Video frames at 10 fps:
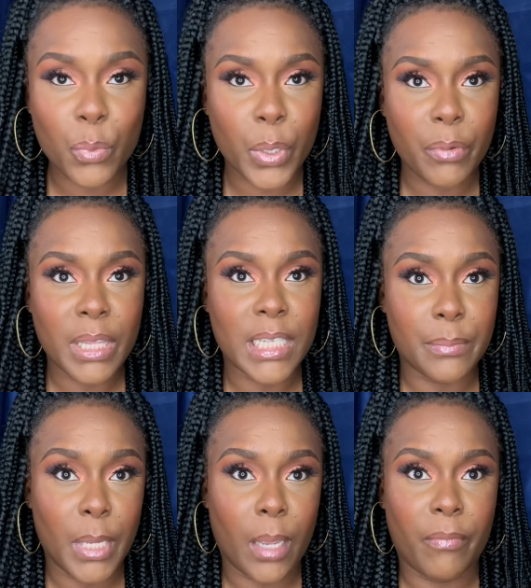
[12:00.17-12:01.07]
wearing this
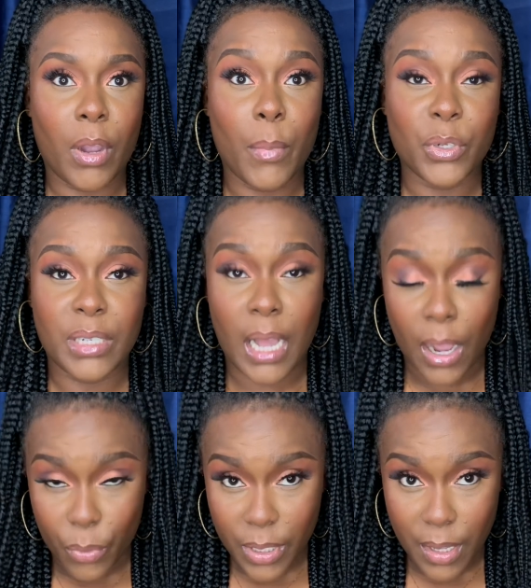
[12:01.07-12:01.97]
makeup for about an
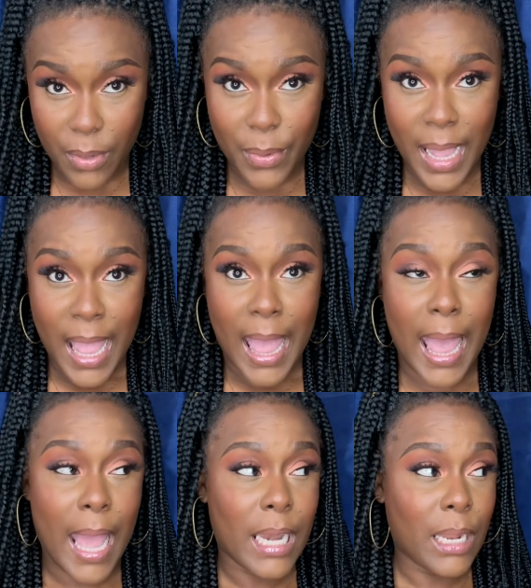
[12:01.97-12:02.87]
hour now
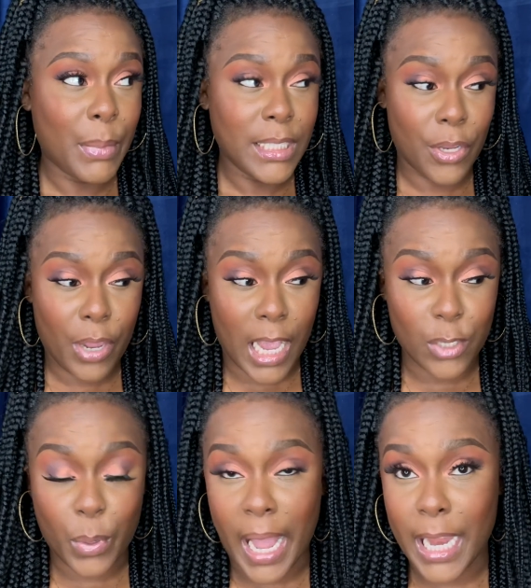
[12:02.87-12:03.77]
and let me tell you
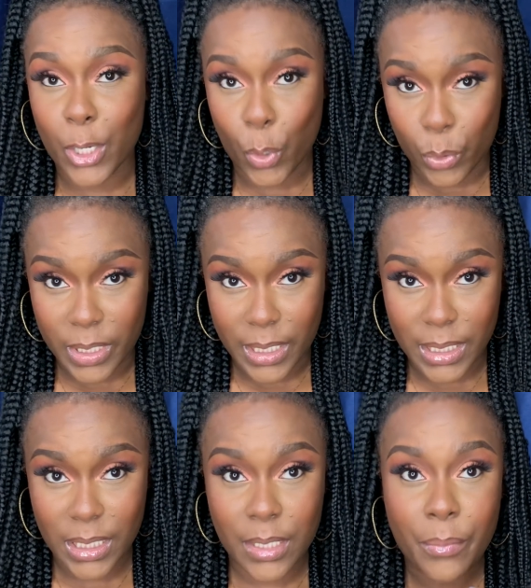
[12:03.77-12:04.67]
guys what i
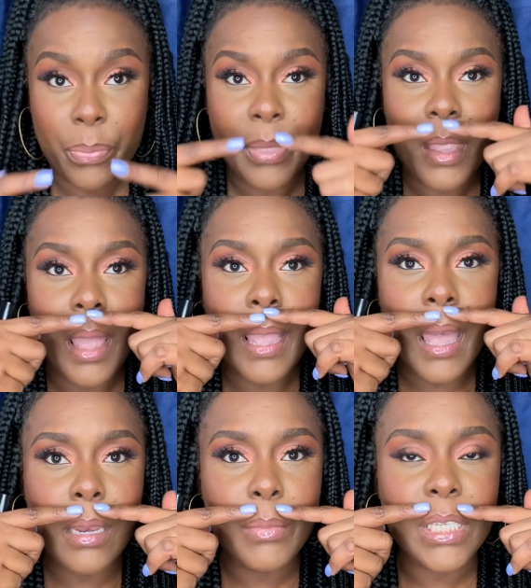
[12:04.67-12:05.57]
noticed i
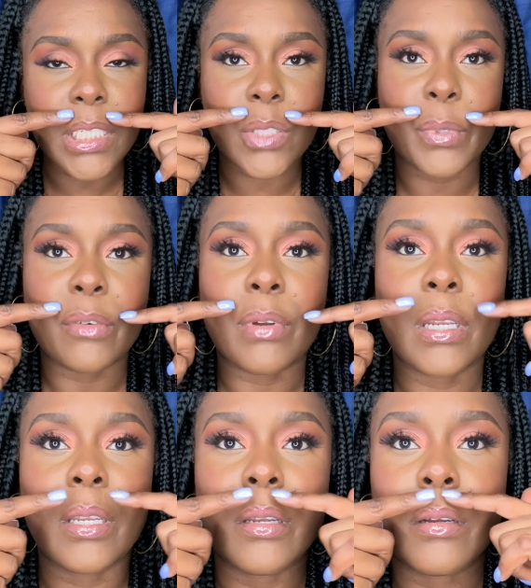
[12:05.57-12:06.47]
had a bit of sweat
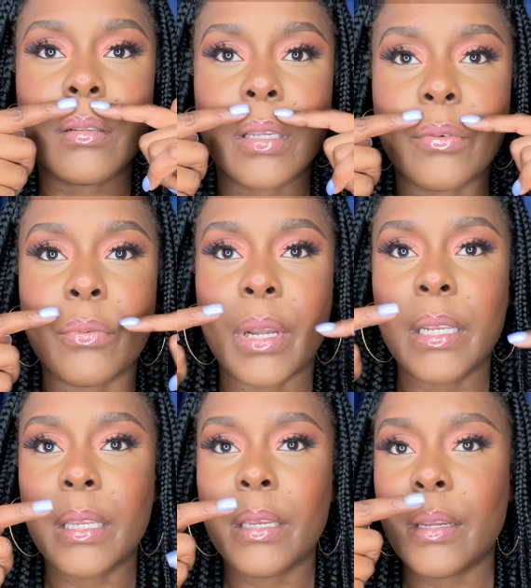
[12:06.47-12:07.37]
right here like
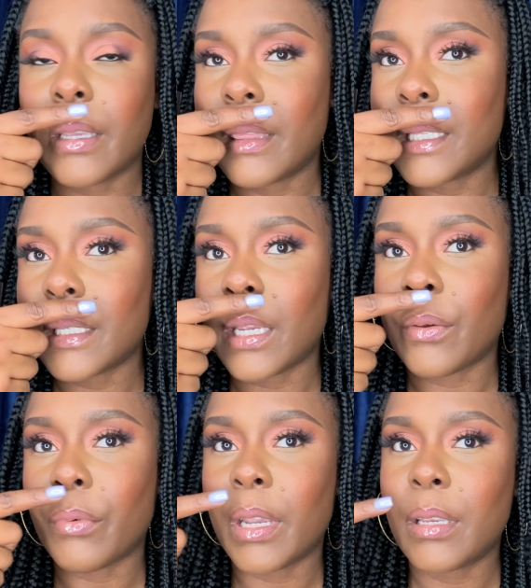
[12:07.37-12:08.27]
right here in this area,
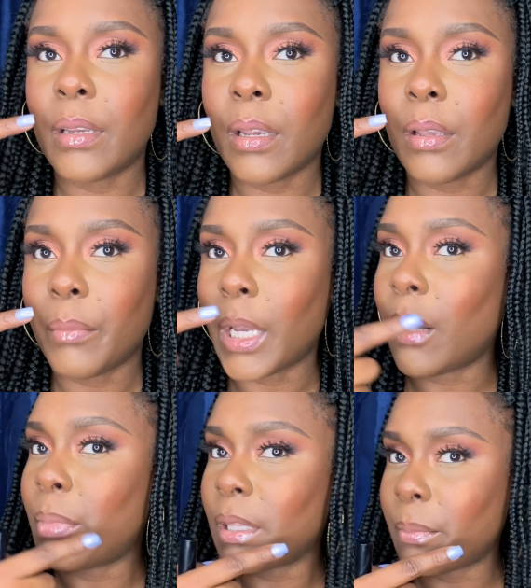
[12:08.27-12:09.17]
right here my
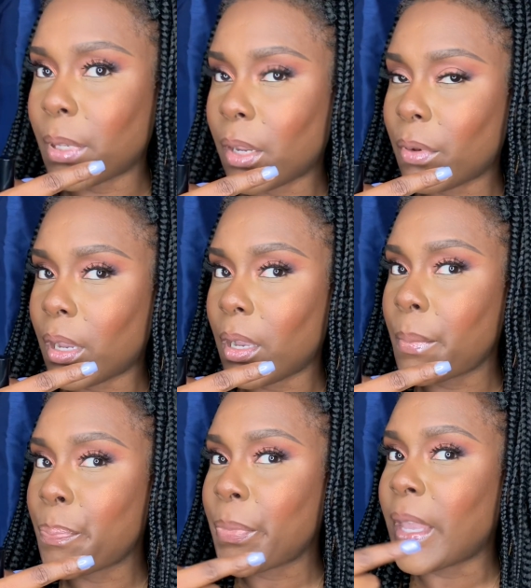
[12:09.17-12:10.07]
upper lip area
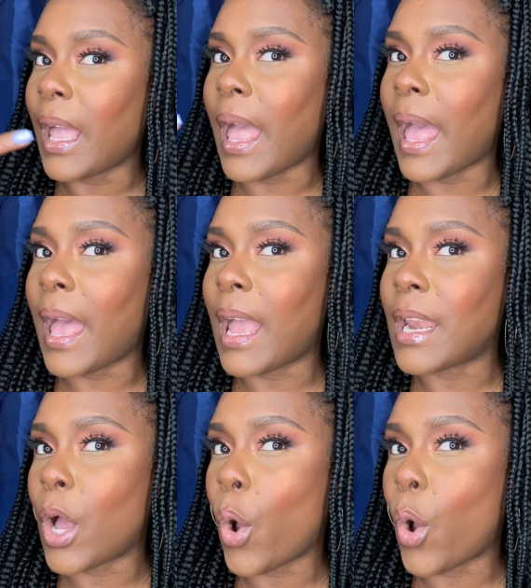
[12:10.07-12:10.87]
and